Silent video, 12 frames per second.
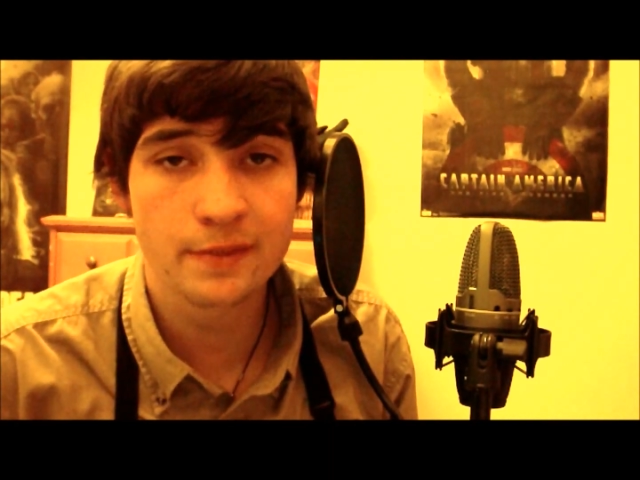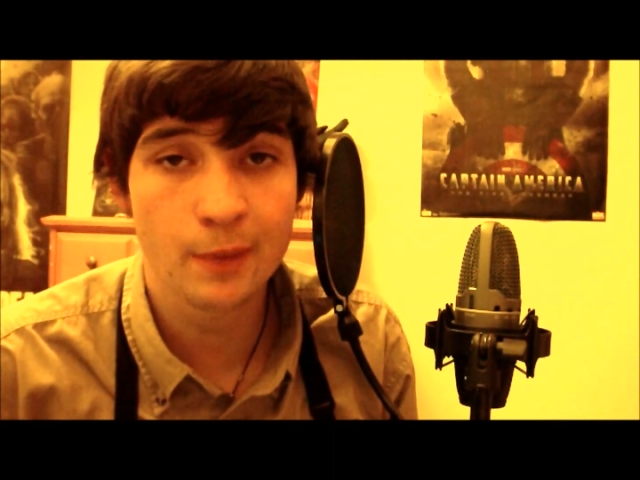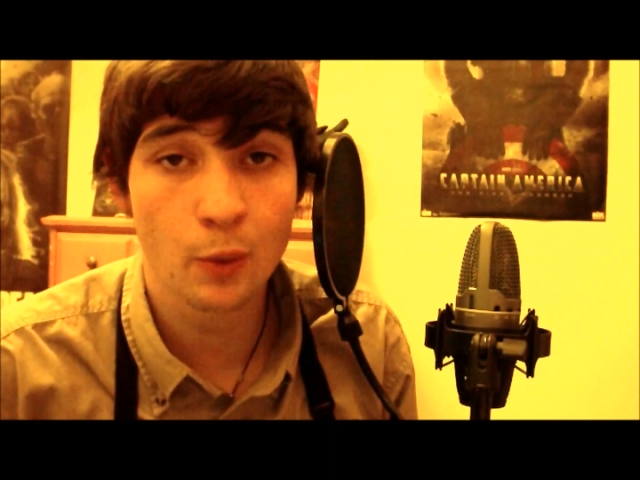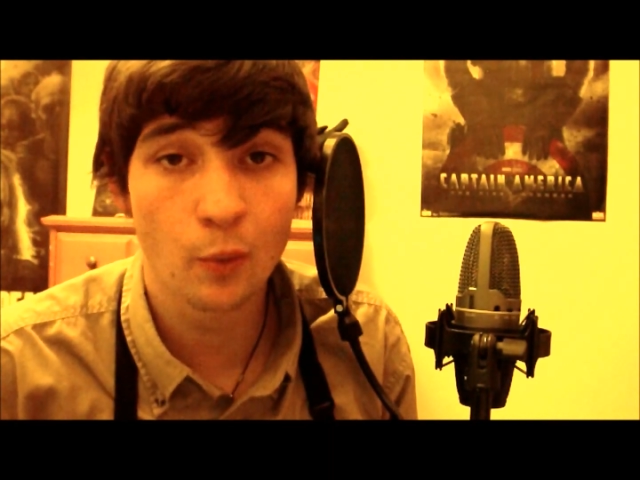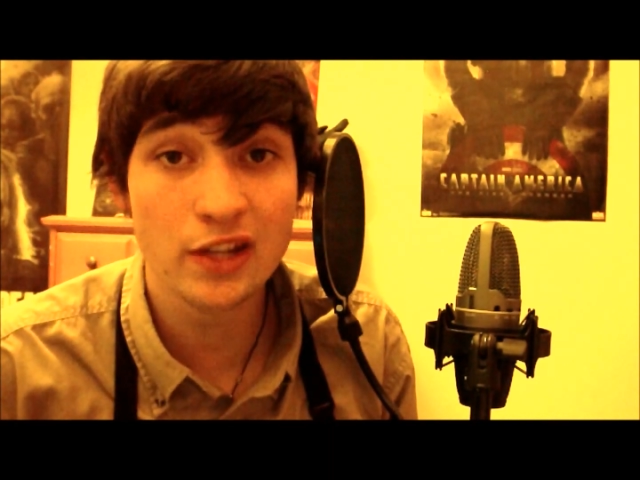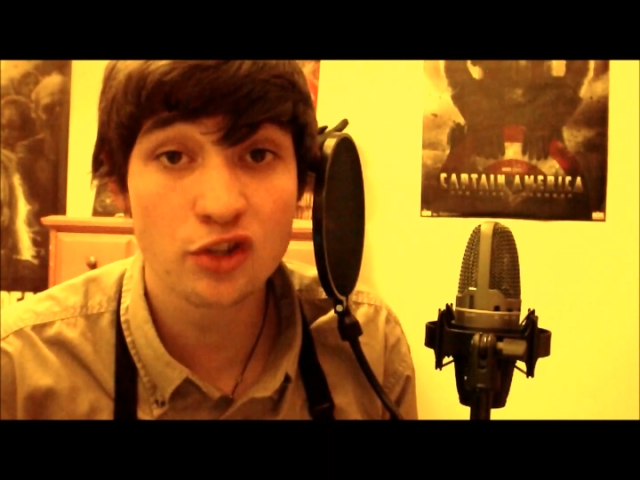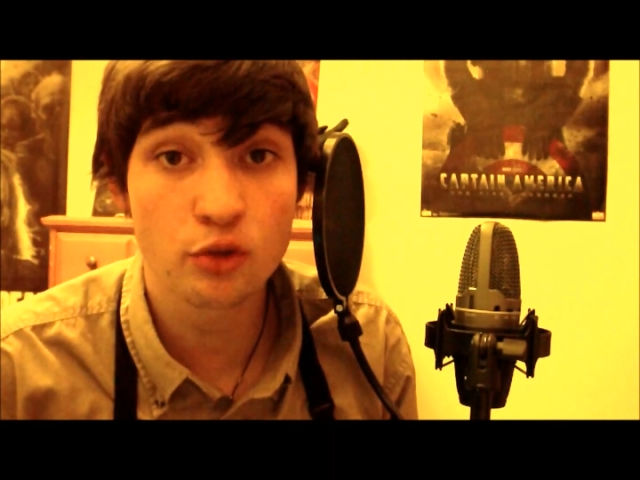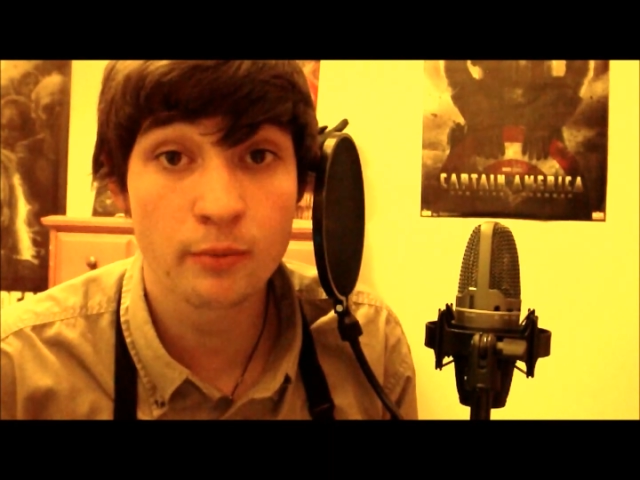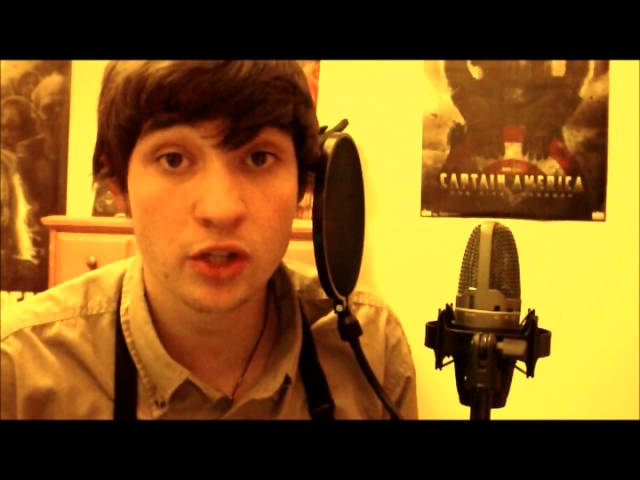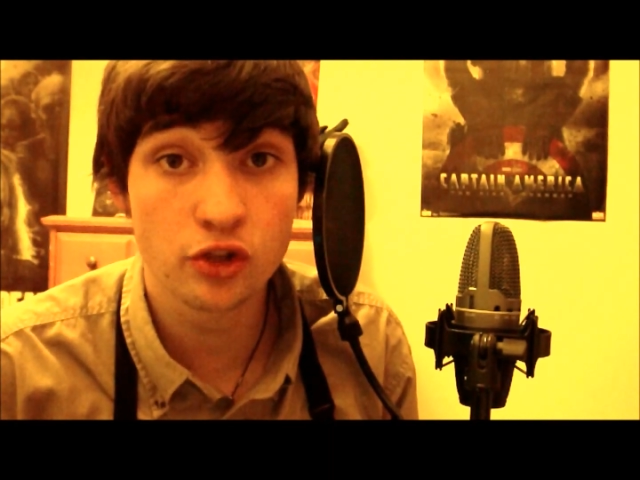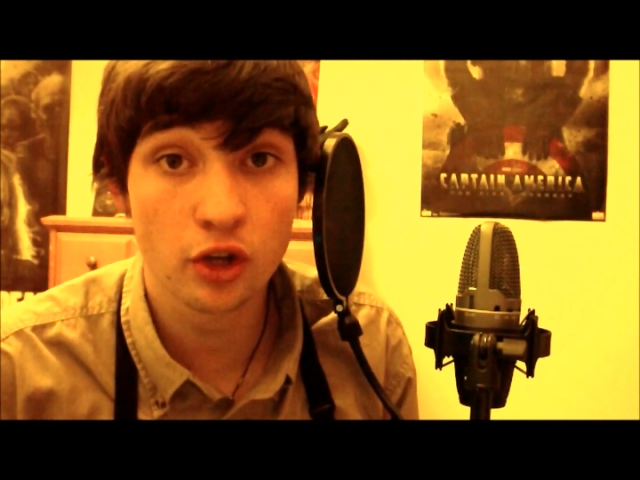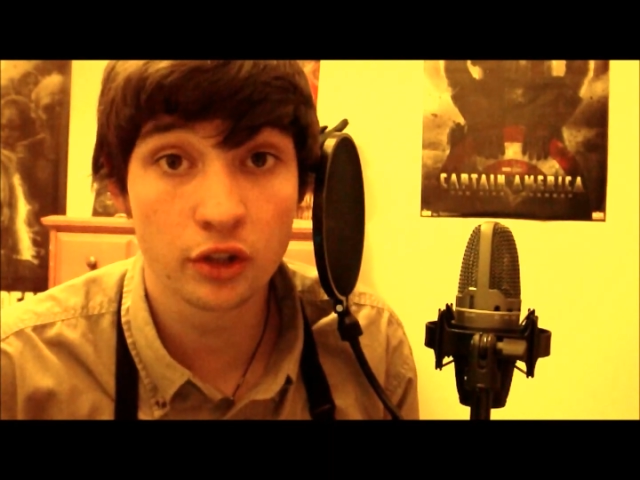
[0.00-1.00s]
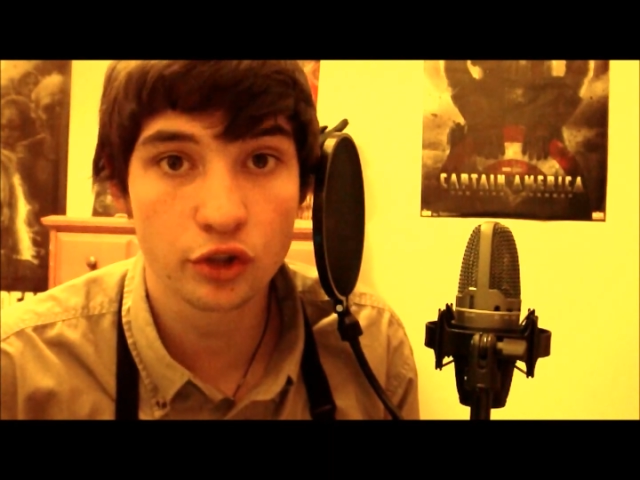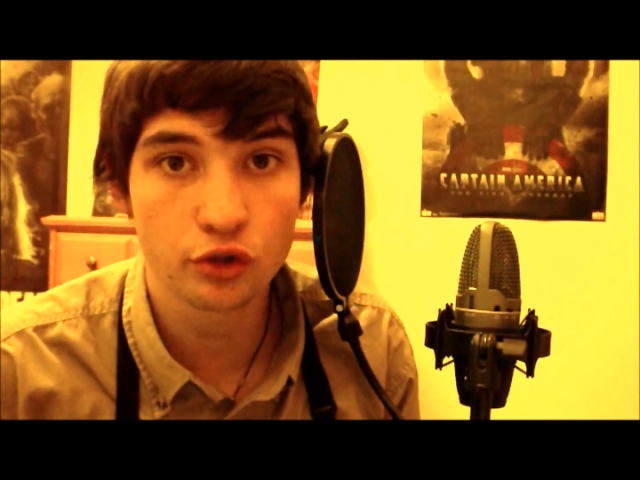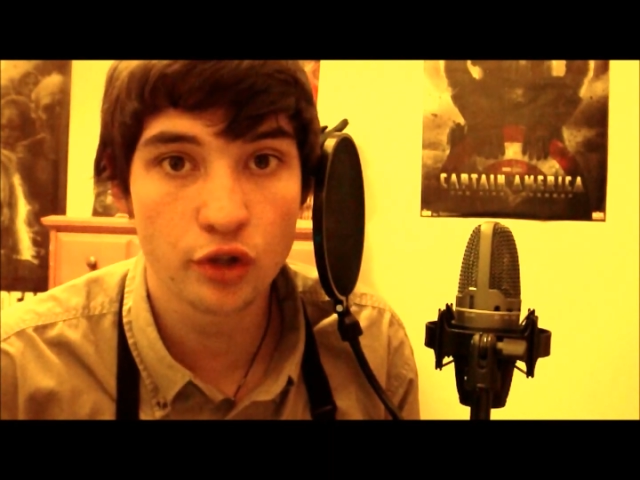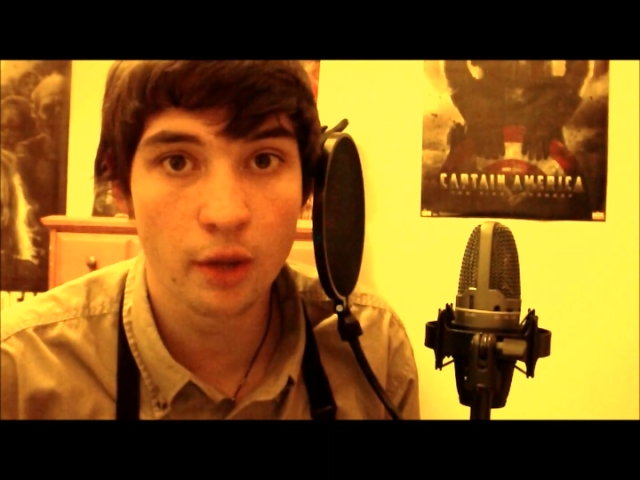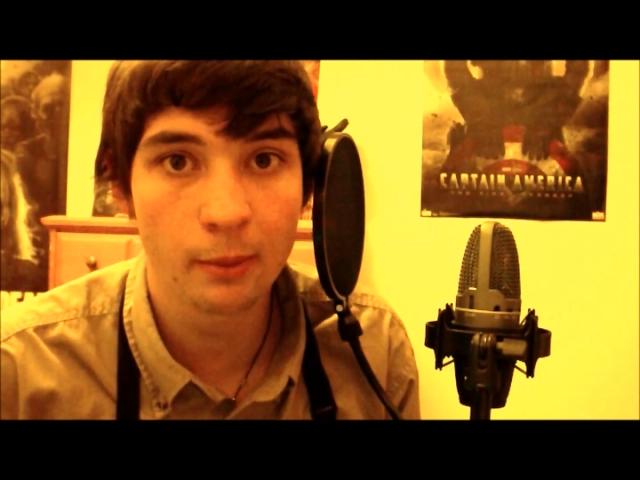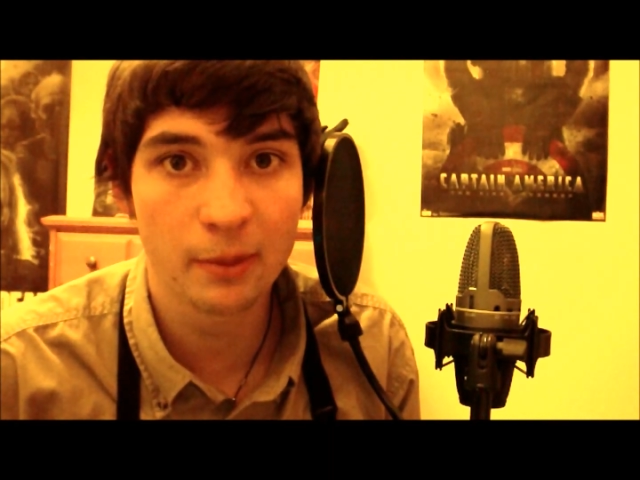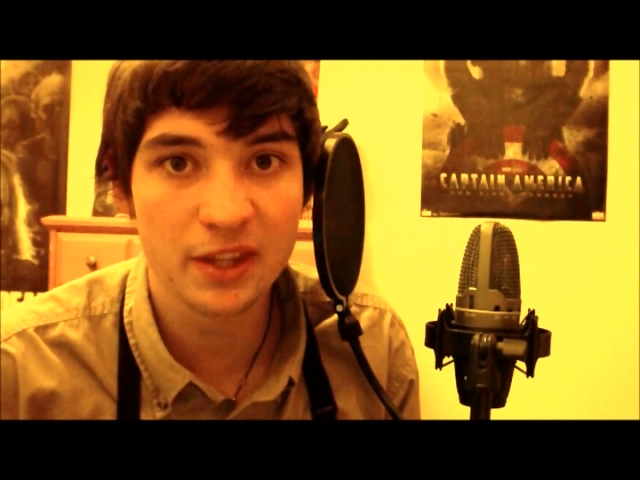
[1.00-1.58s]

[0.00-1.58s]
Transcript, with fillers: spent way too much on Qdoba,